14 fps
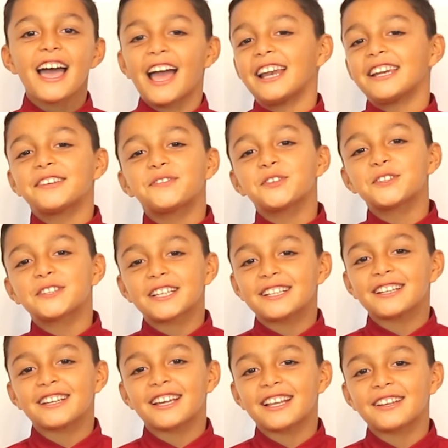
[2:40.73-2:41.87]
And if you
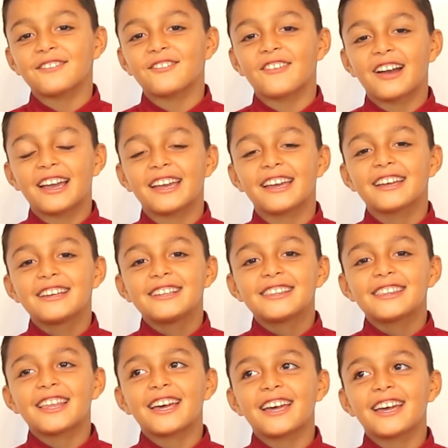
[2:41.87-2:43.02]
didn't get it right,
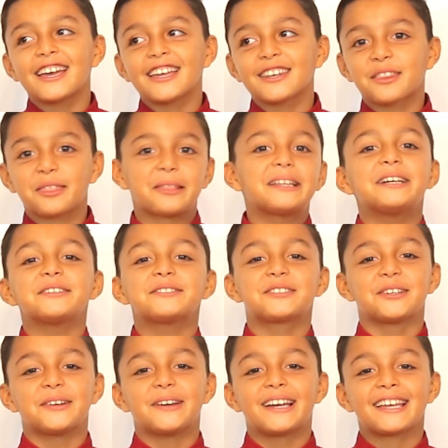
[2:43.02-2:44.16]
then still do
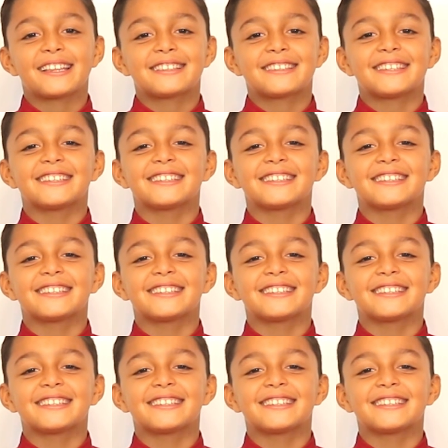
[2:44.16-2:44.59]
it.